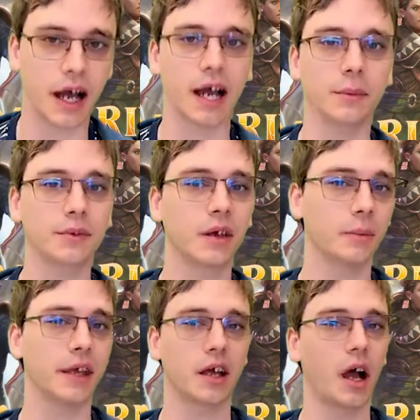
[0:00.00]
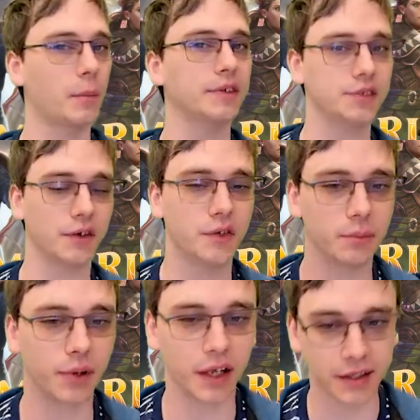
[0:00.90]
I'm going to make comments on
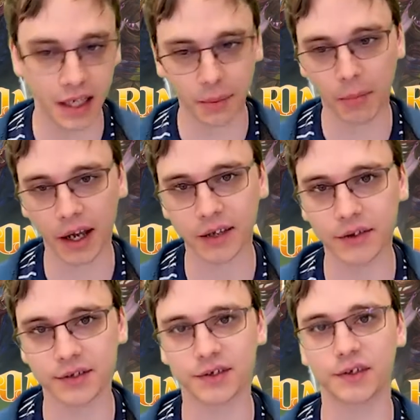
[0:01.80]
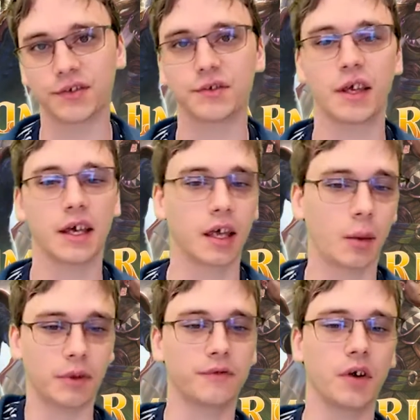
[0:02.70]
them, but keep in mind this is
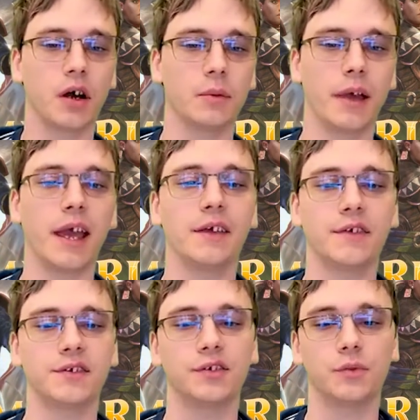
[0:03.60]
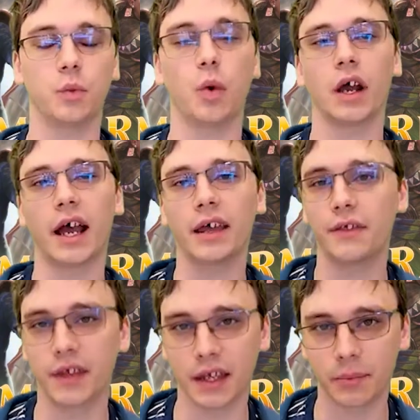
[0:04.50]
coming from, hey, this is what I
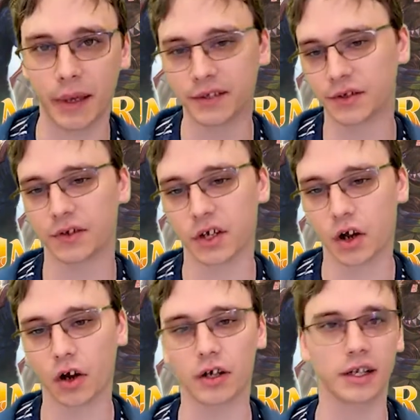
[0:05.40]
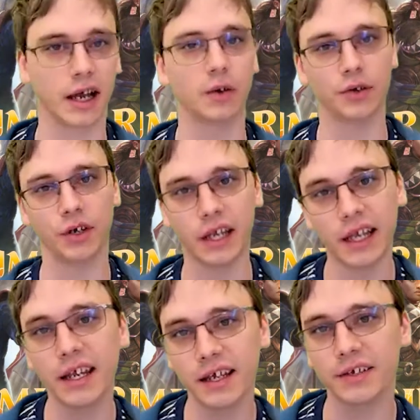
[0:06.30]
think based on the card and how good
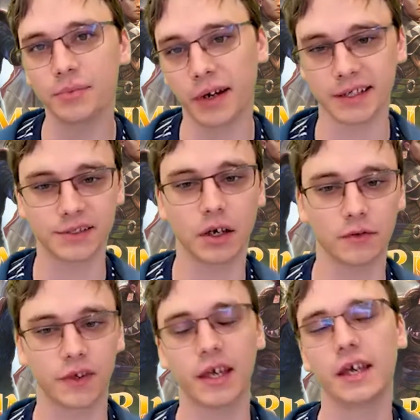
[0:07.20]
it is by itself.